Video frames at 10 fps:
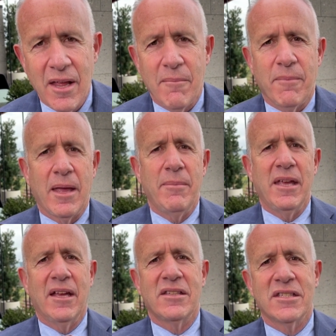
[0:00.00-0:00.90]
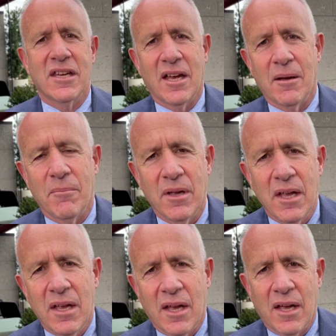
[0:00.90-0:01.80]
Maybe it's um,
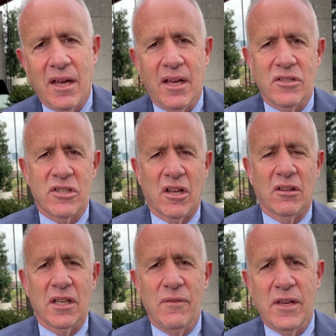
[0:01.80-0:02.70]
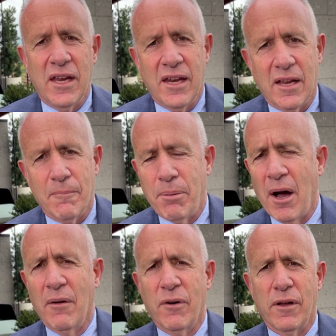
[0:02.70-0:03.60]
it's alleviating
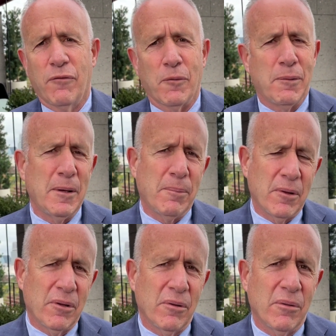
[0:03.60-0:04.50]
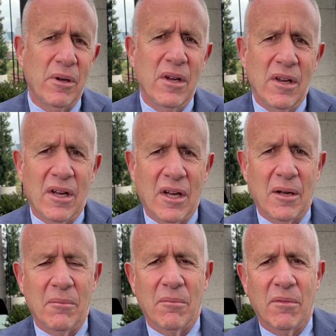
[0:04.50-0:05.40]
poverty for people who
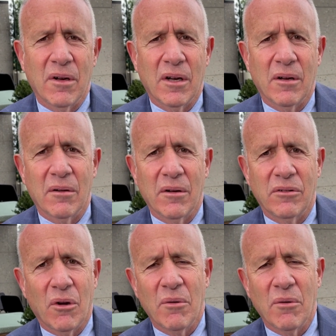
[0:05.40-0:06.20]
um, uh, don't